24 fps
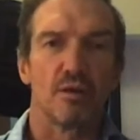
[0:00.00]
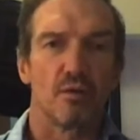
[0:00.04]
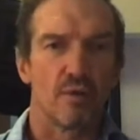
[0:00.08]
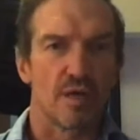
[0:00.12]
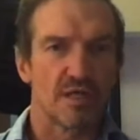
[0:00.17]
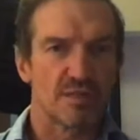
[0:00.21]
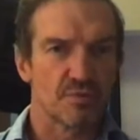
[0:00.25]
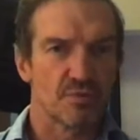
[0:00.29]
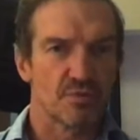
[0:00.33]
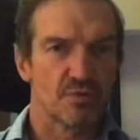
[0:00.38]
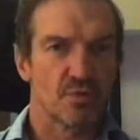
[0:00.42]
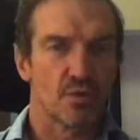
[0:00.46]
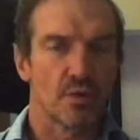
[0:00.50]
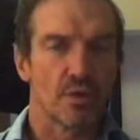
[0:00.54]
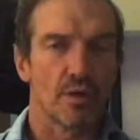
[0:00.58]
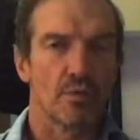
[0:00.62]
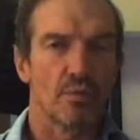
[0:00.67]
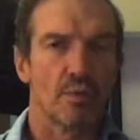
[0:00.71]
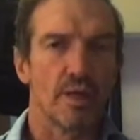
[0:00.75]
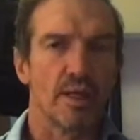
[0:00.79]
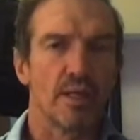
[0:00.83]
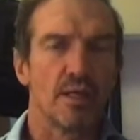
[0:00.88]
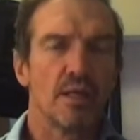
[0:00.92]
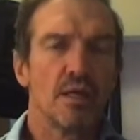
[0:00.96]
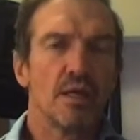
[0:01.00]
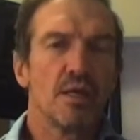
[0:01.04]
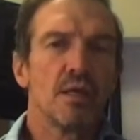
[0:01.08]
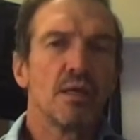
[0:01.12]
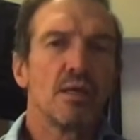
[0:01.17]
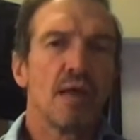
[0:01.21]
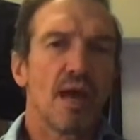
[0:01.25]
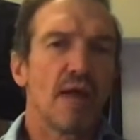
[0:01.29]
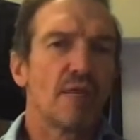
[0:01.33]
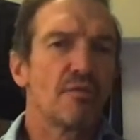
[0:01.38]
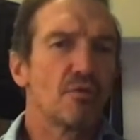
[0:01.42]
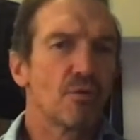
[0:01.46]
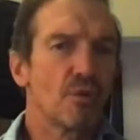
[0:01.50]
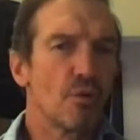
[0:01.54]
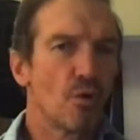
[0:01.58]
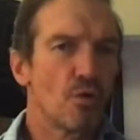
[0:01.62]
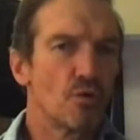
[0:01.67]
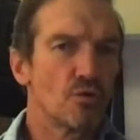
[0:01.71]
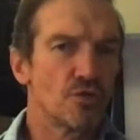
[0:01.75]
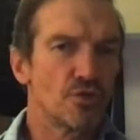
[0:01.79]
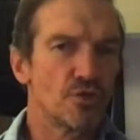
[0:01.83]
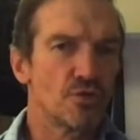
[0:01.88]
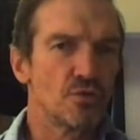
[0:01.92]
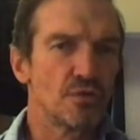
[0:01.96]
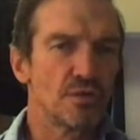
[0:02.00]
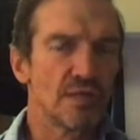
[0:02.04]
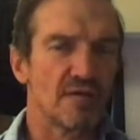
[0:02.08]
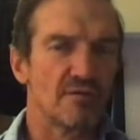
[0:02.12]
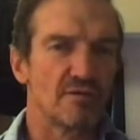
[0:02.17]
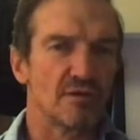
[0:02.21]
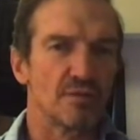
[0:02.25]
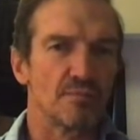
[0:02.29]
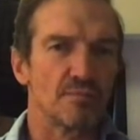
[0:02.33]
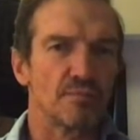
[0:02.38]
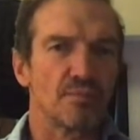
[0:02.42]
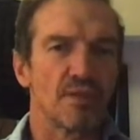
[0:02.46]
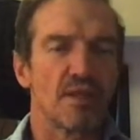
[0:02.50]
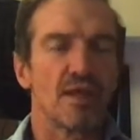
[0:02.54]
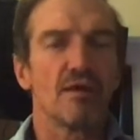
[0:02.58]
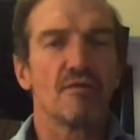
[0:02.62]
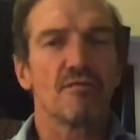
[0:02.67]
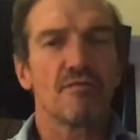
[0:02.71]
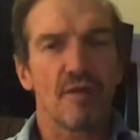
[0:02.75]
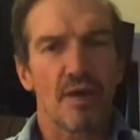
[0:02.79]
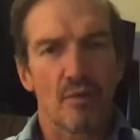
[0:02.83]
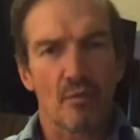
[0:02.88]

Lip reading: their respiratory rate, and their O2 level. If